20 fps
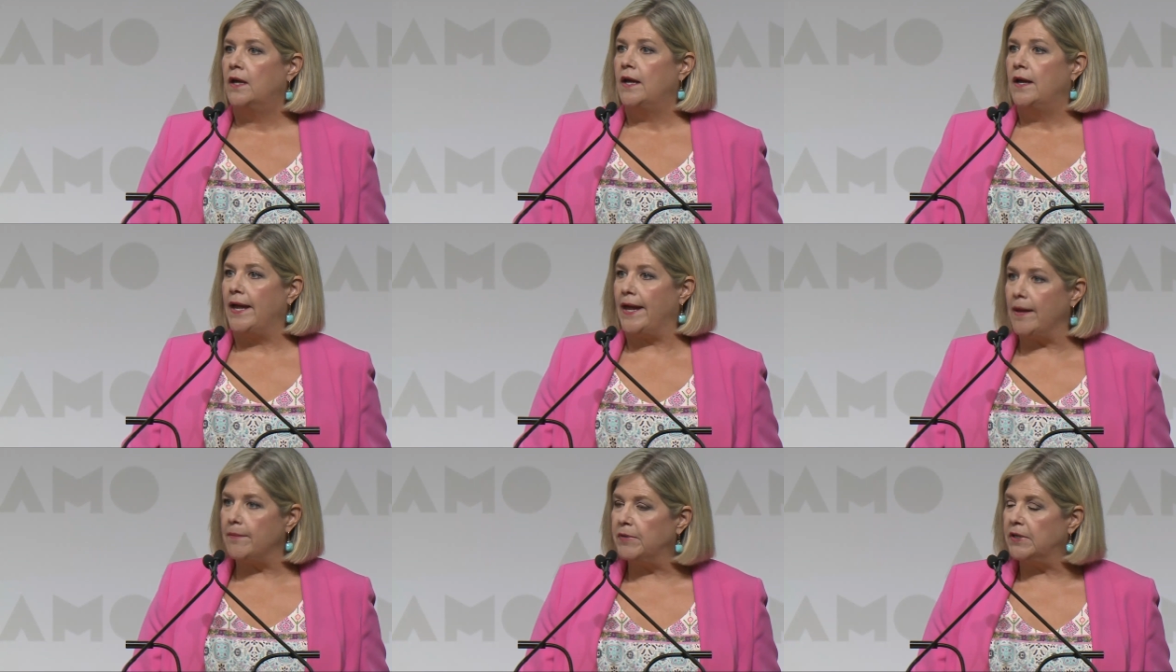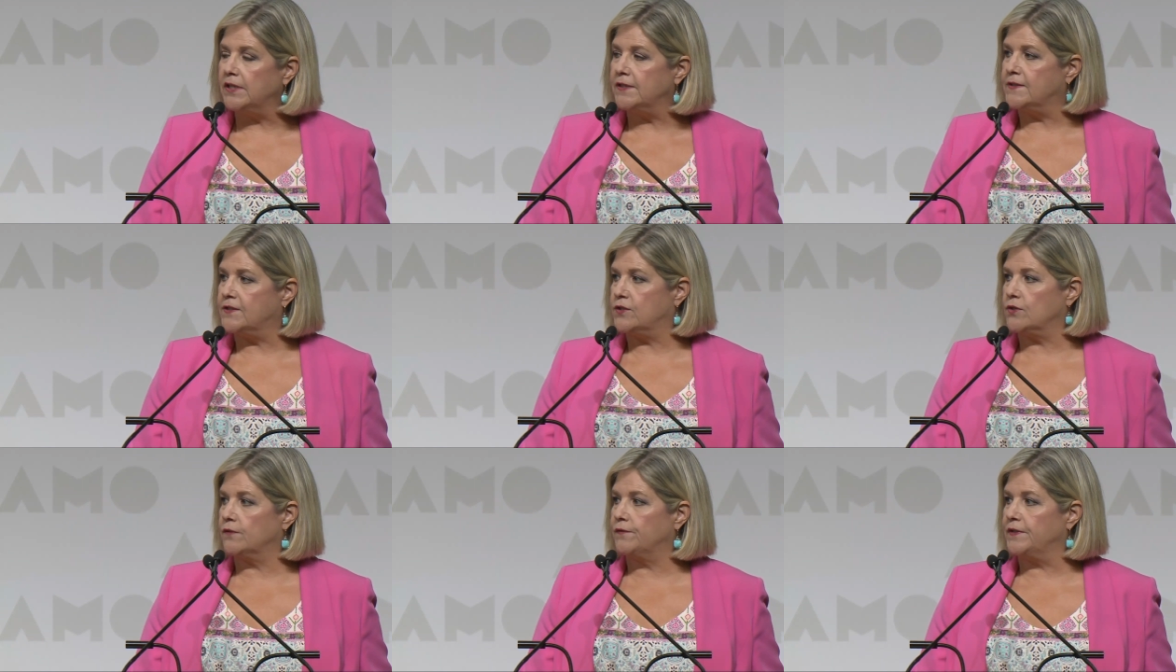ambulance
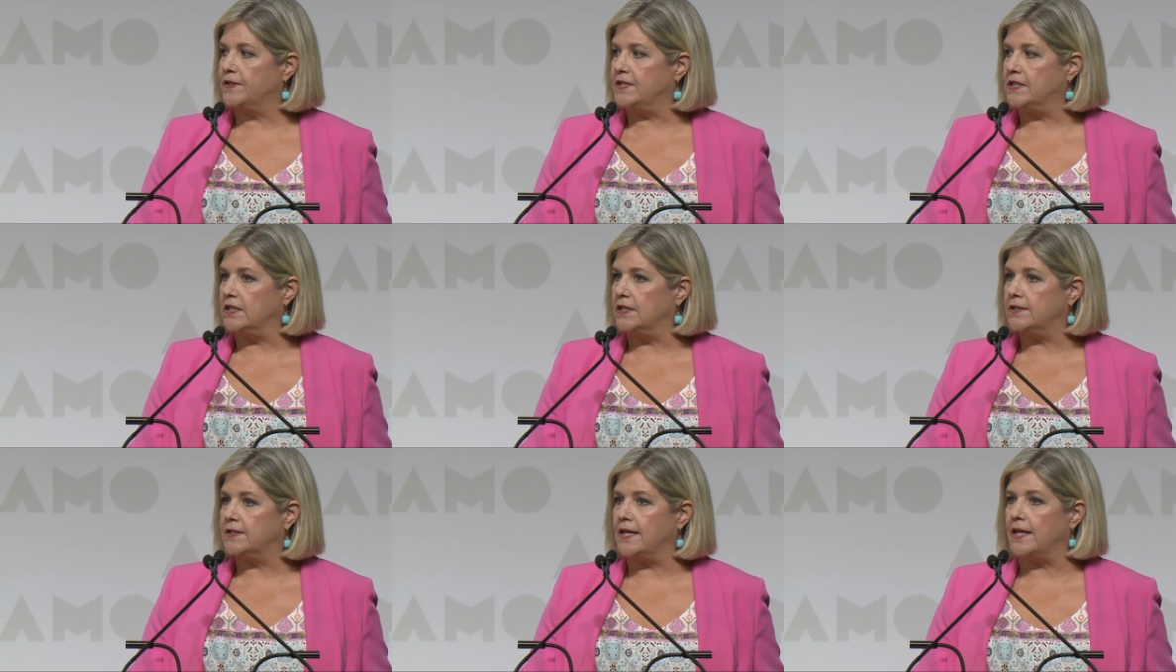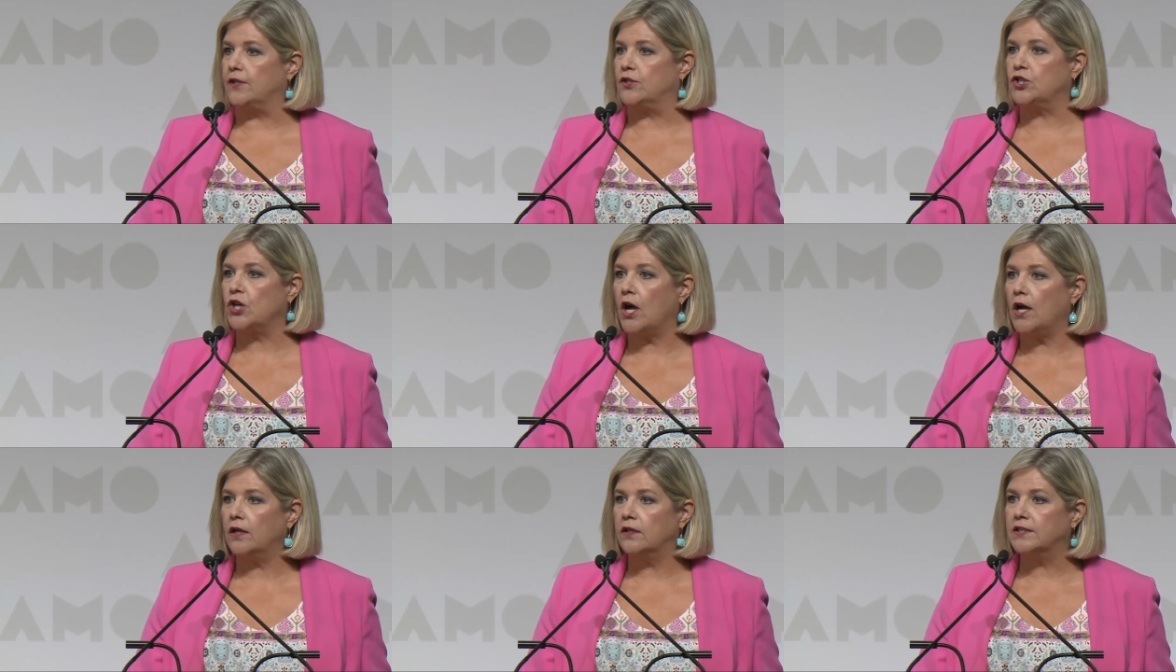services, and
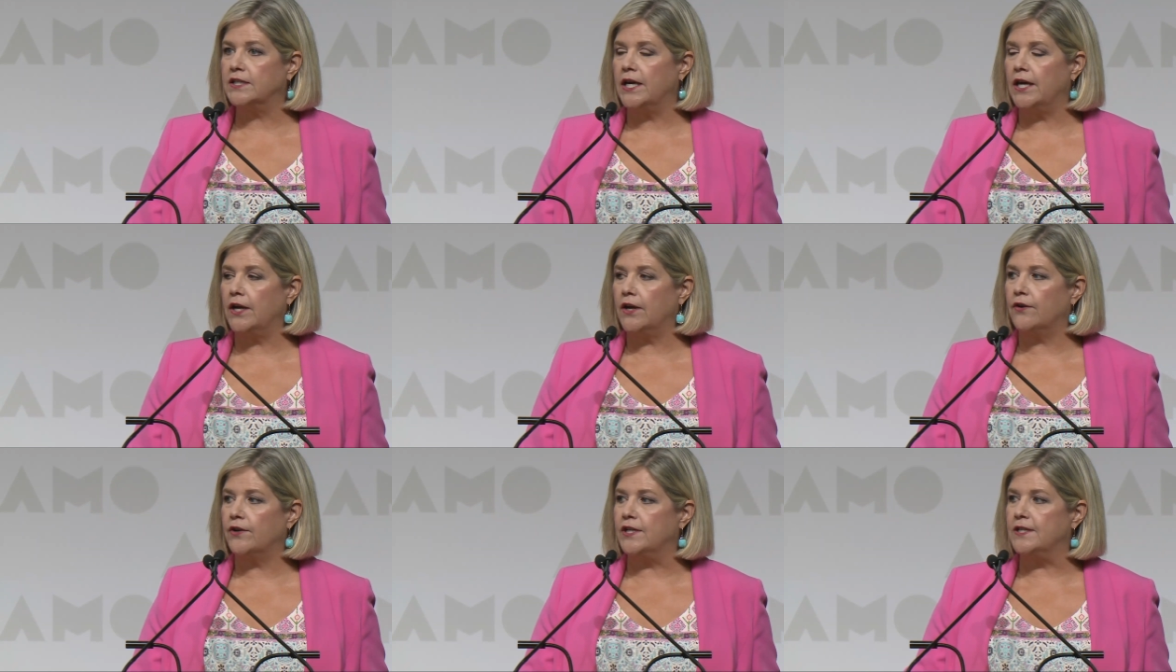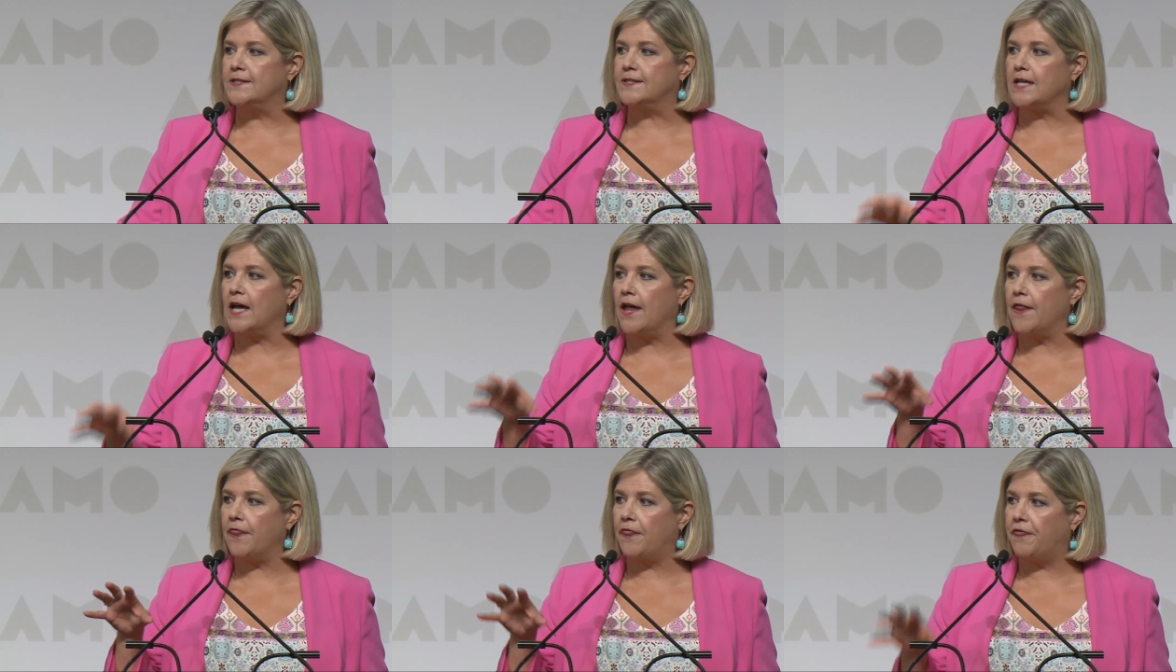childcare is
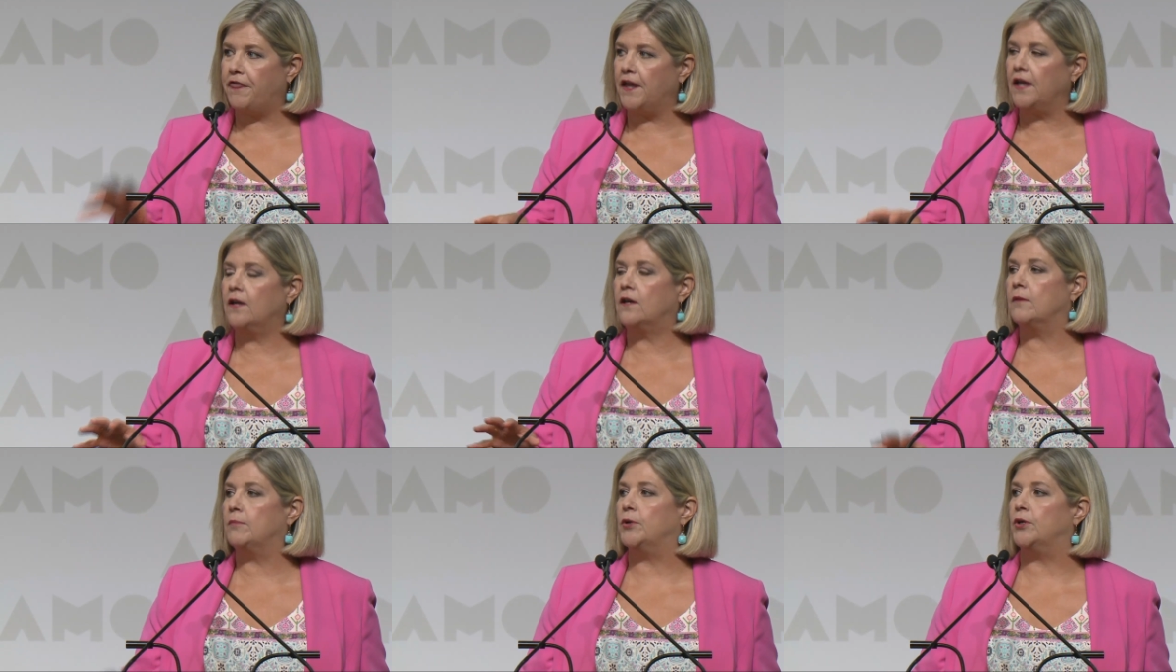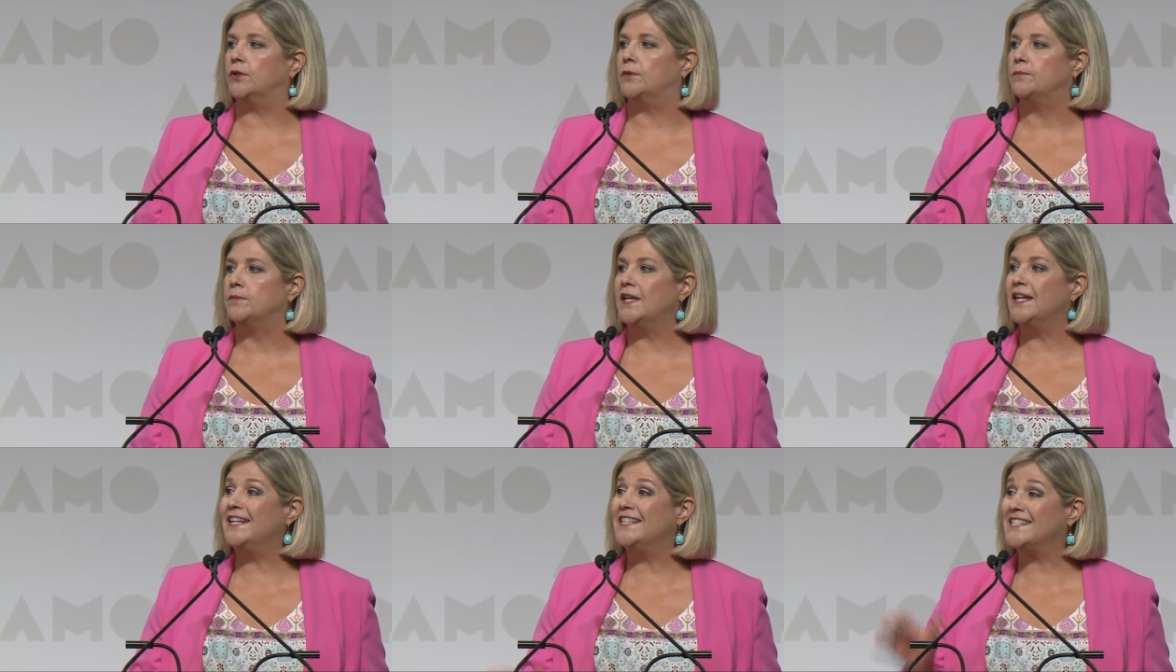unthinkable.
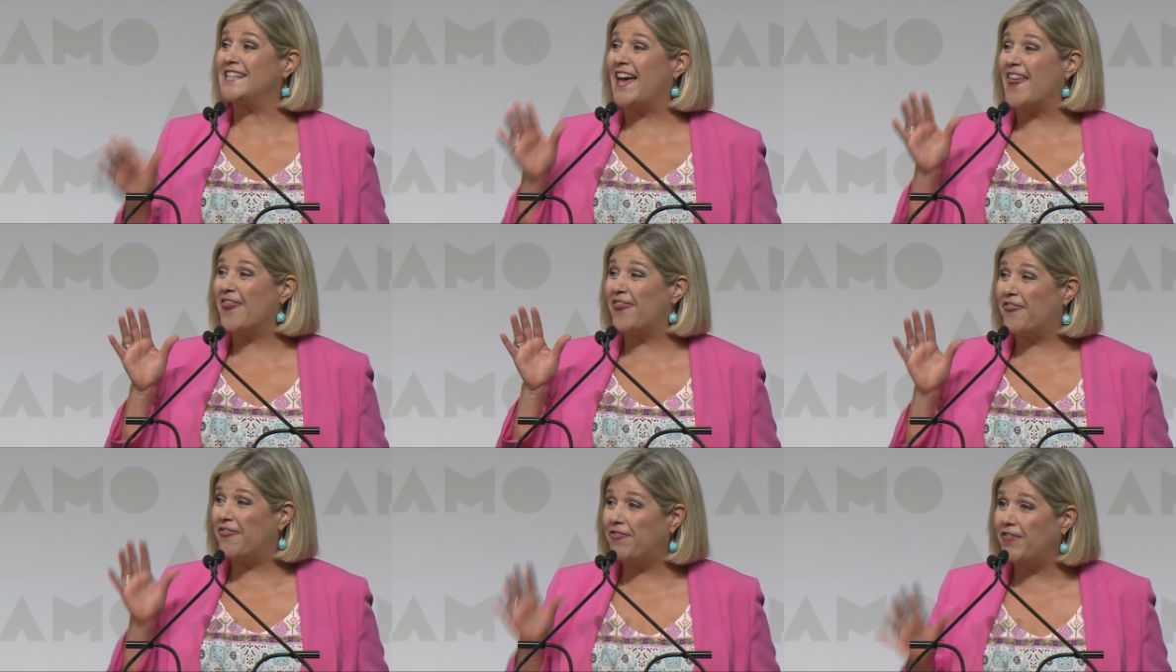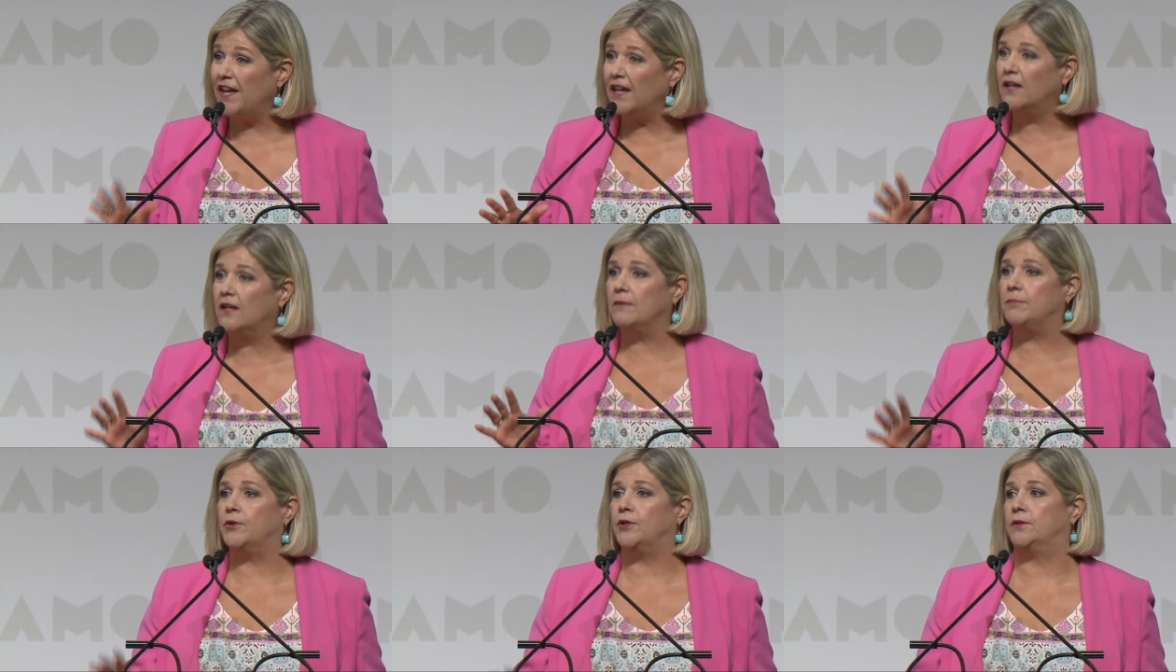It is
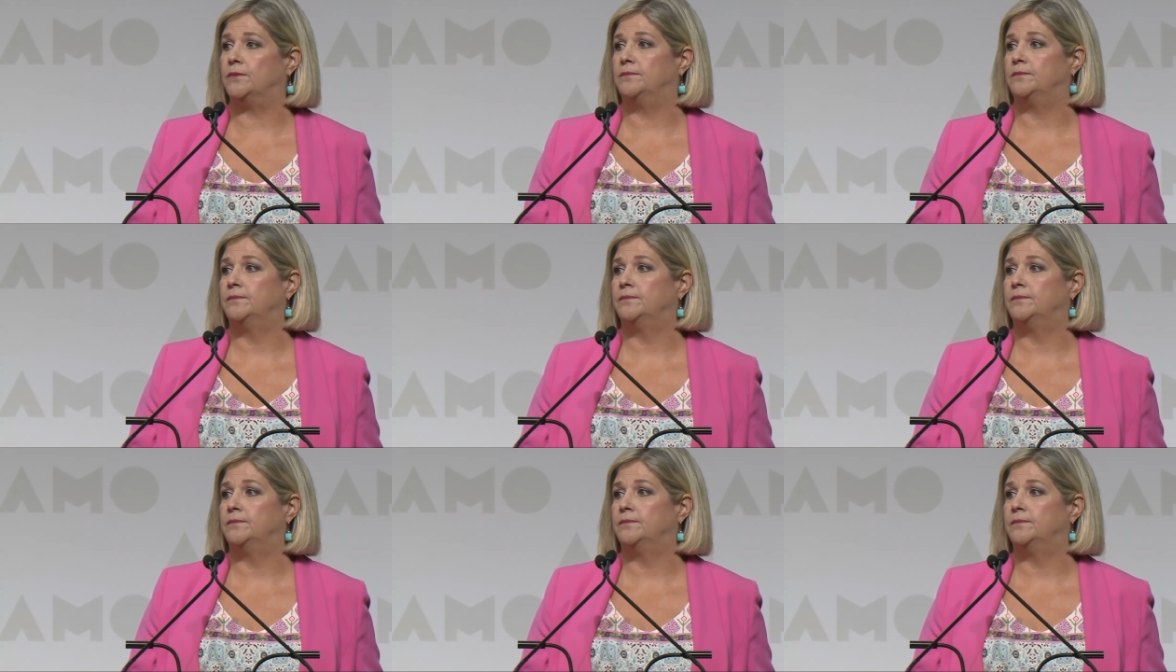unthinkable.